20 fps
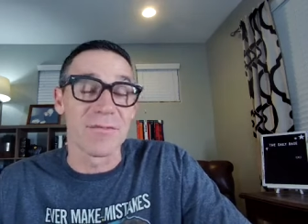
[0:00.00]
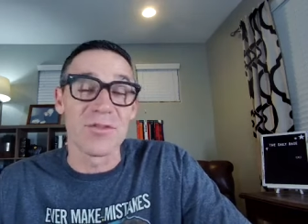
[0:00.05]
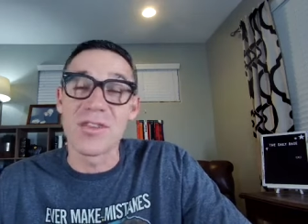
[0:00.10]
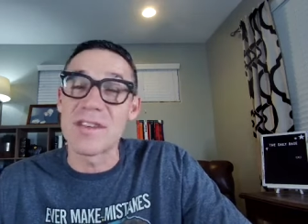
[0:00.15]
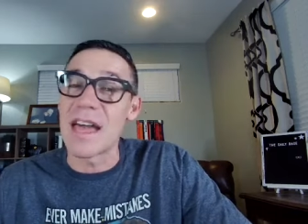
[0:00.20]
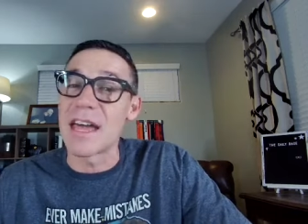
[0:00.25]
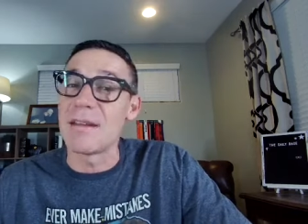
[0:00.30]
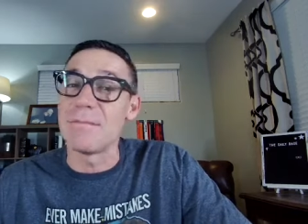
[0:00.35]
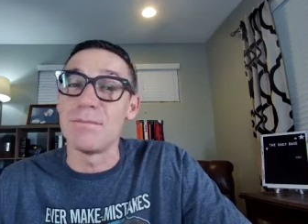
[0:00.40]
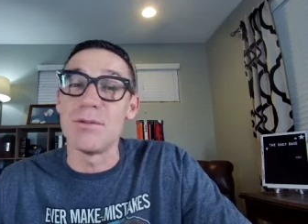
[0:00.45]
You
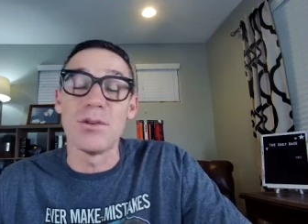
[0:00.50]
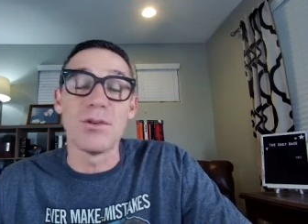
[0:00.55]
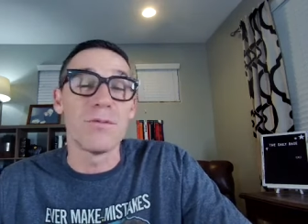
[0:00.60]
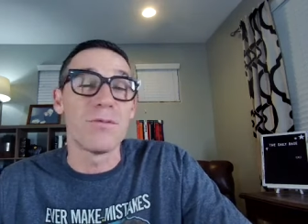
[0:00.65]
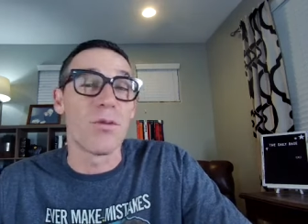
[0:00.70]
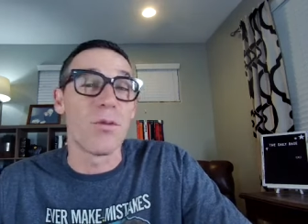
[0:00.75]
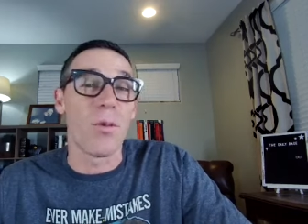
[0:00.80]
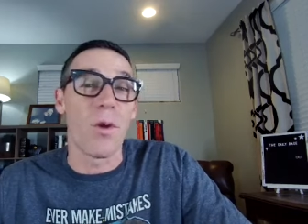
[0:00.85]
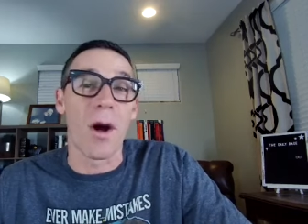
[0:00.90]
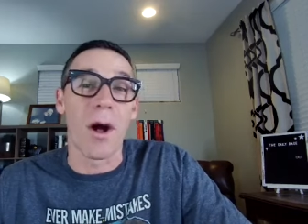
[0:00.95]
got a
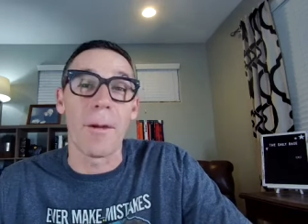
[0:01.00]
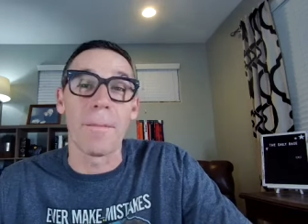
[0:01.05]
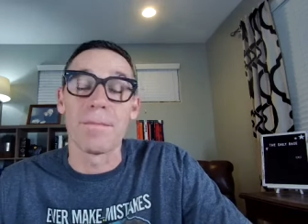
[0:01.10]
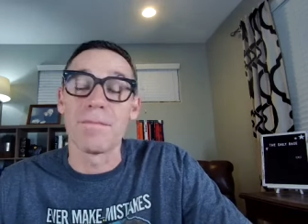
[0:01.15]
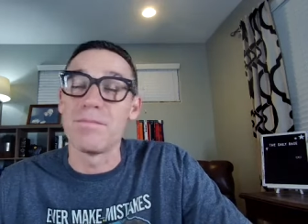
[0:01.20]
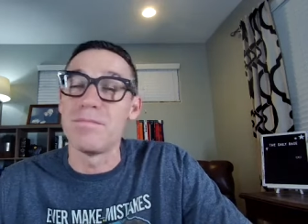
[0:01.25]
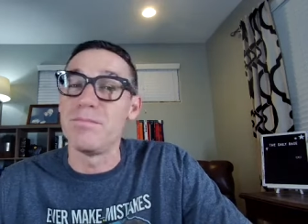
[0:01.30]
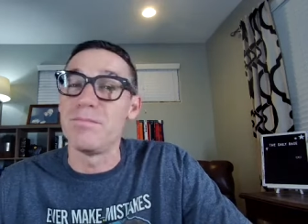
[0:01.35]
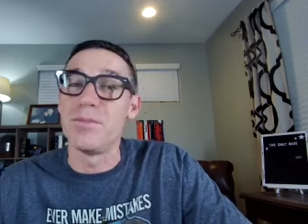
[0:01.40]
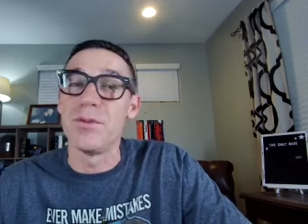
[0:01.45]
beautiful wall,
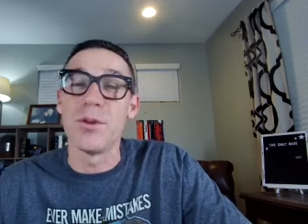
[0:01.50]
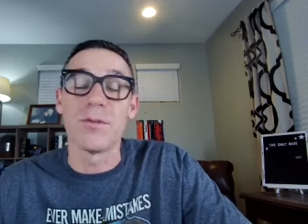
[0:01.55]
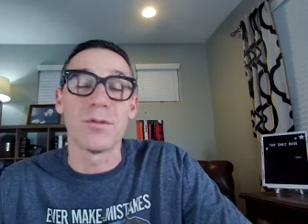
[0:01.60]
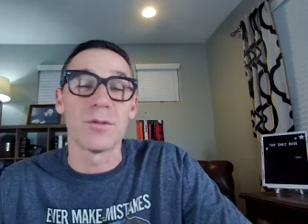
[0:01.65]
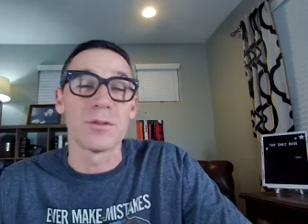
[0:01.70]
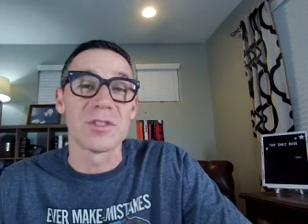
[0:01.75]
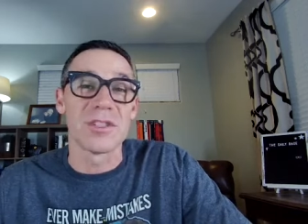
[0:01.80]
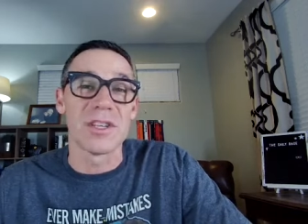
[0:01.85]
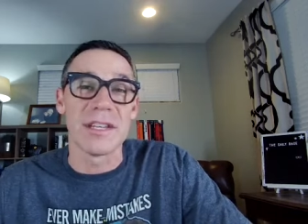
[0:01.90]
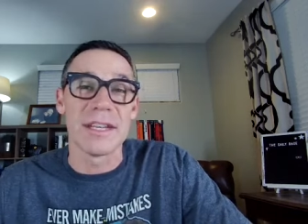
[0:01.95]
beautiful
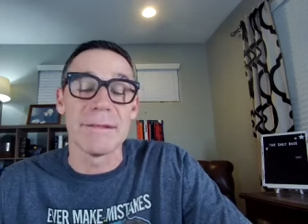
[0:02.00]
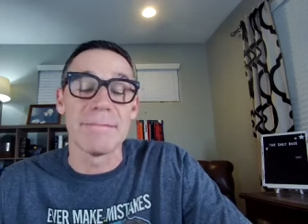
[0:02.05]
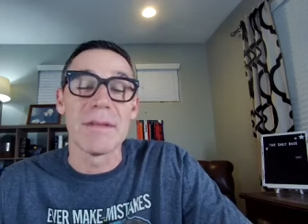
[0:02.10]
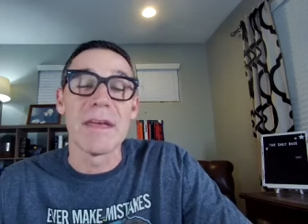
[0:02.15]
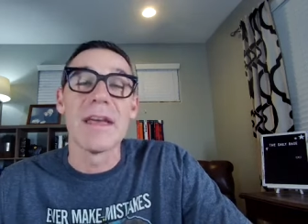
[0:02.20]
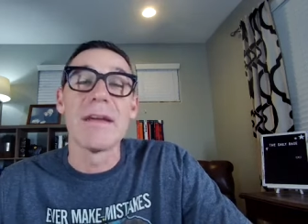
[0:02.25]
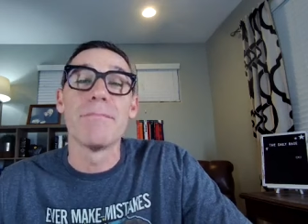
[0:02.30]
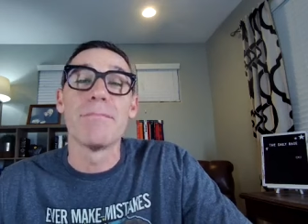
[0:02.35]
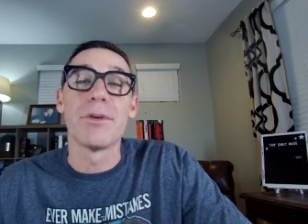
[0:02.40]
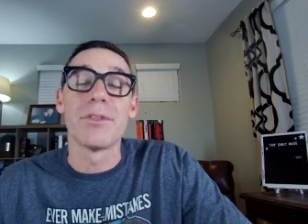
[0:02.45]
city,
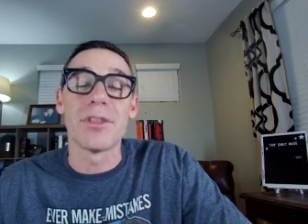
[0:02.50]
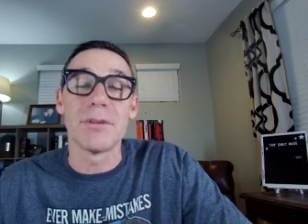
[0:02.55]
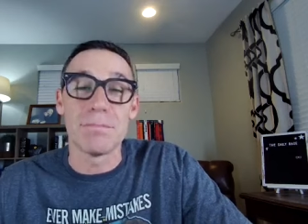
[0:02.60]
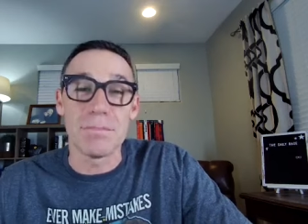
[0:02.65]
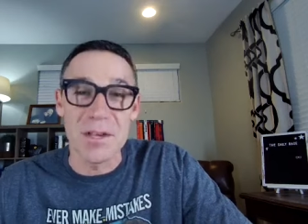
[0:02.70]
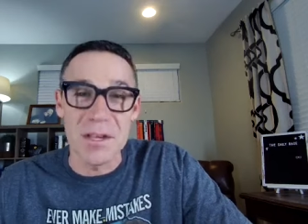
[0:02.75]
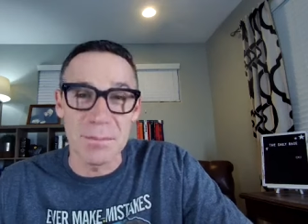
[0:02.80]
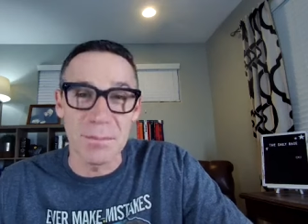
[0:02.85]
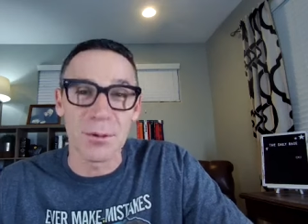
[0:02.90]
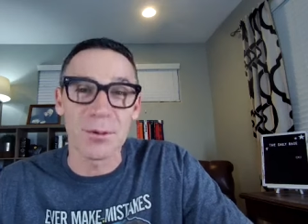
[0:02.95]
but the
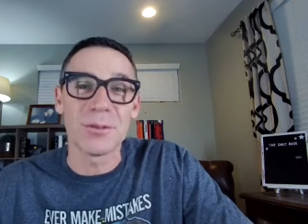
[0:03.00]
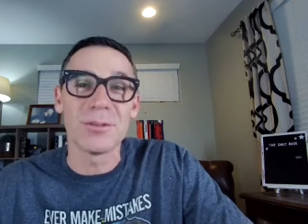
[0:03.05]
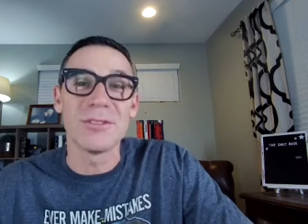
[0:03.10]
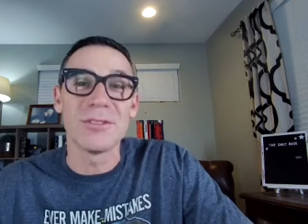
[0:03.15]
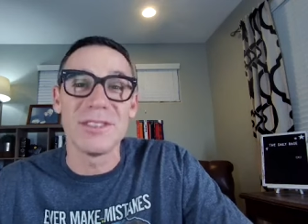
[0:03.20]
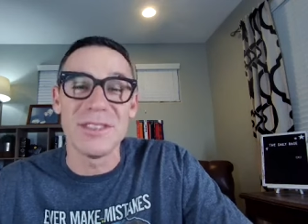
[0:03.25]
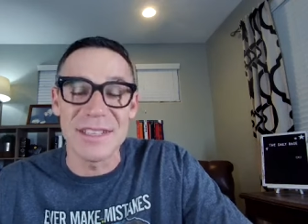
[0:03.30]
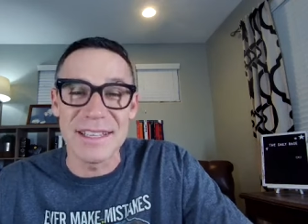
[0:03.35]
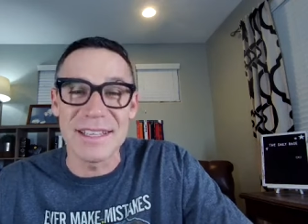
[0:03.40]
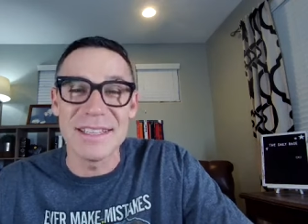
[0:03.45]
people
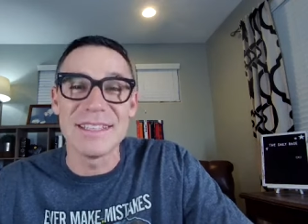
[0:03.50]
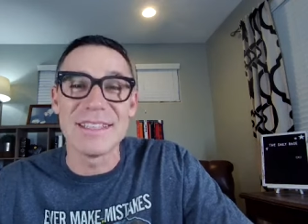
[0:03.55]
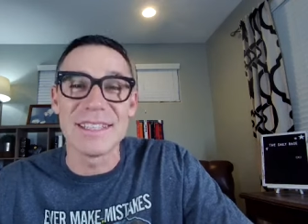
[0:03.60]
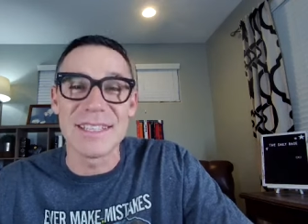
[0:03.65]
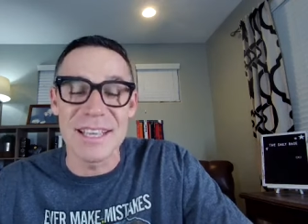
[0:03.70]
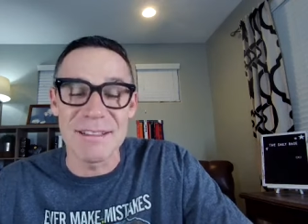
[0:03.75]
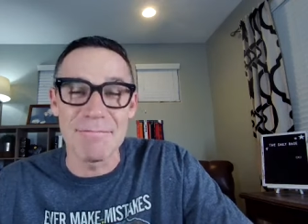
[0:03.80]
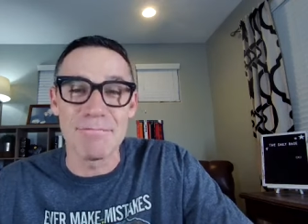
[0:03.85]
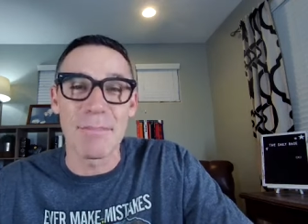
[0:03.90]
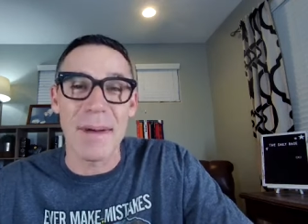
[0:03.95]
need to
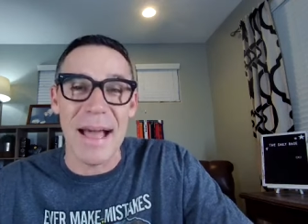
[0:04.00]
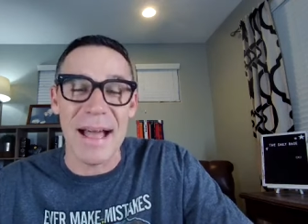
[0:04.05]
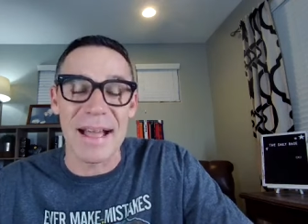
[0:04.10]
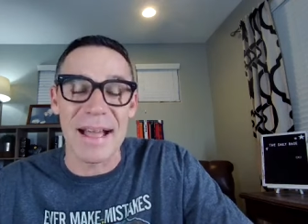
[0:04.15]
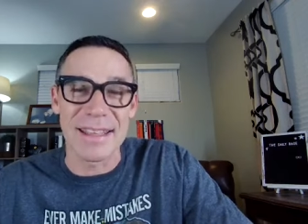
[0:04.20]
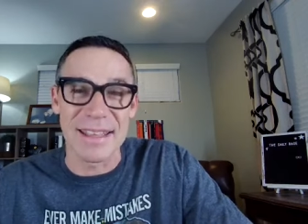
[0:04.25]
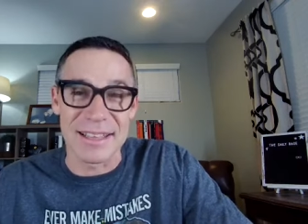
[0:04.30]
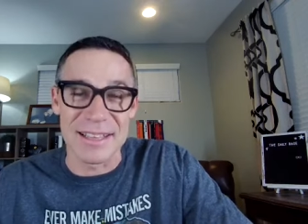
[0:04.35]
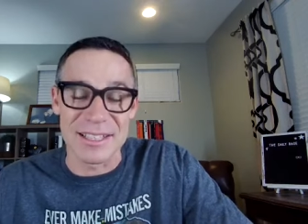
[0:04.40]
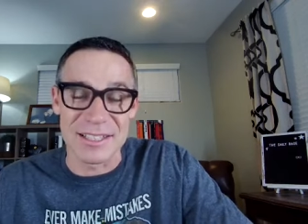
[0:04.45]
get back
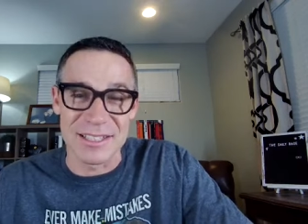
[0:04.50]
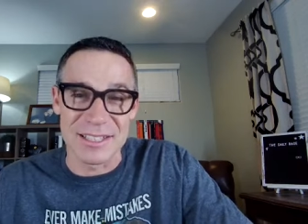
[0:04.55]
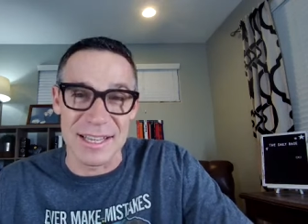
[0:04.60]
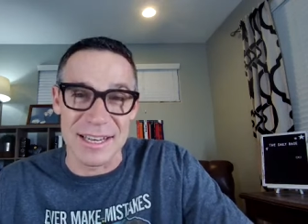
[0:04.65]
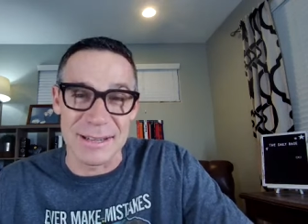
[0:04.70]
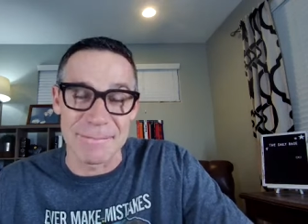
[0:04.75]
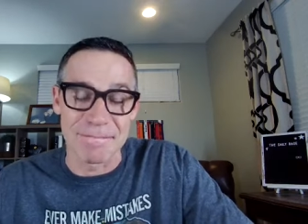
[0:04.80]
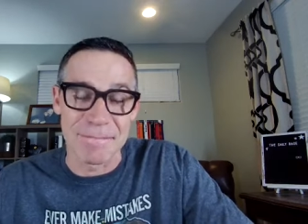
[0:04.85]
in the city.